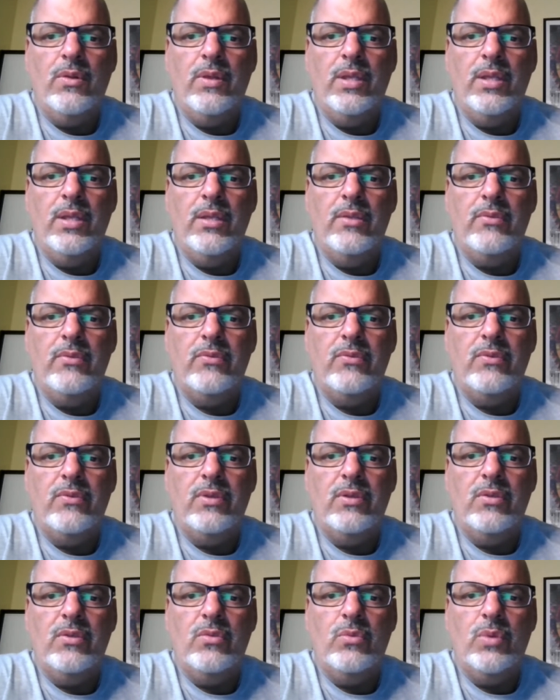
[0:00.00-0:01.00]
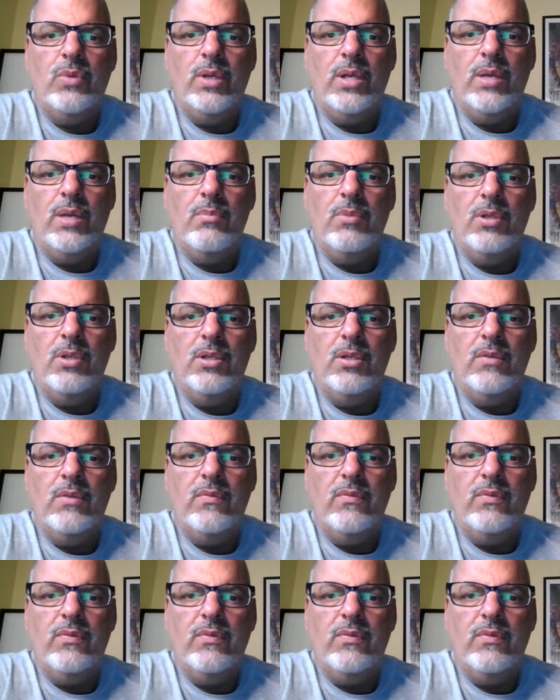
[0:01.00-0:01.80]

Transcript: This is what I'm looking